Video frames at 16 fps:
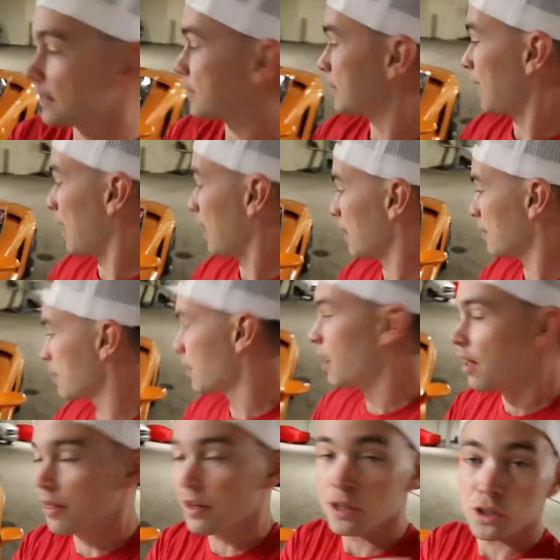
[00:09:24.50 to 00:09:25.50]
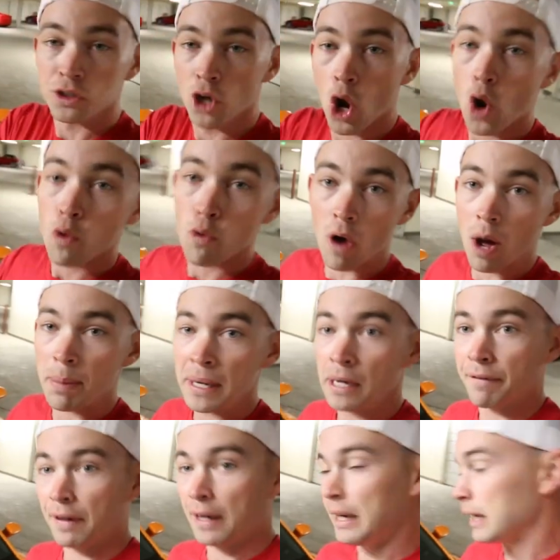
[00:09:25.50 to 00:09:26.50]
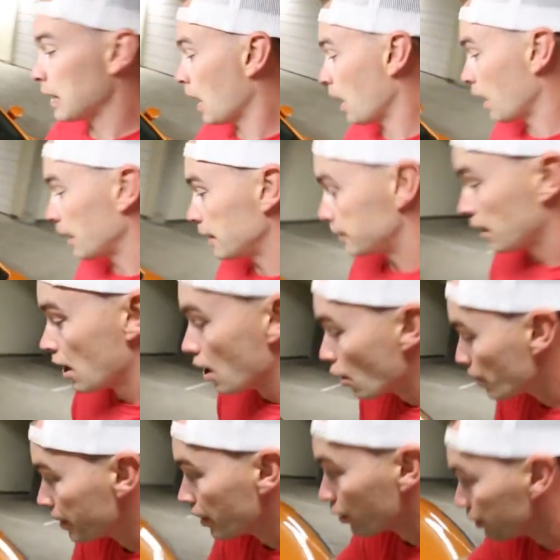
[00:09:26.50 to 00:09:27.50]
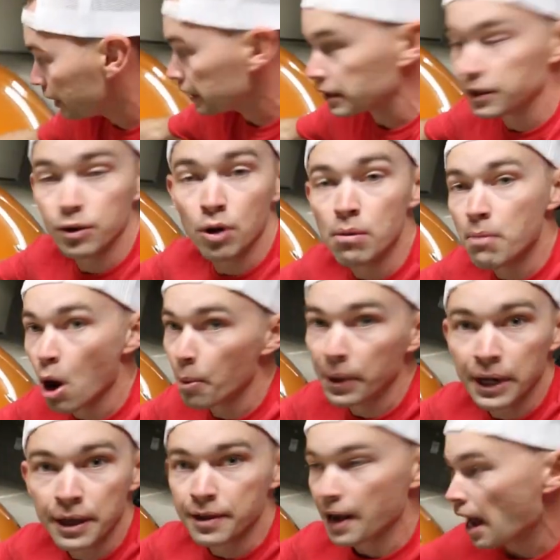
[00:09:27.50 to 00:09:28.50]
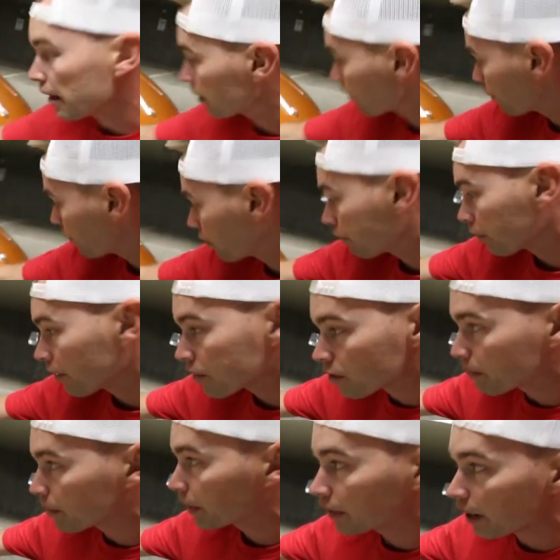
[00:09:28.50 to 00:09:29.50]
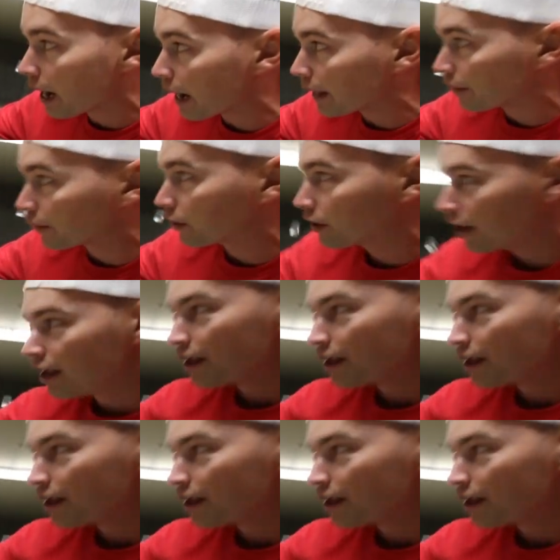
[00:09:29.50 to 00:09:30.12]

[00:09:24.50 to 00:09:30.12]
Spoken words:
stance. There's no rubbing of any kind. We don't need to do a moment of silence for the front splitter either.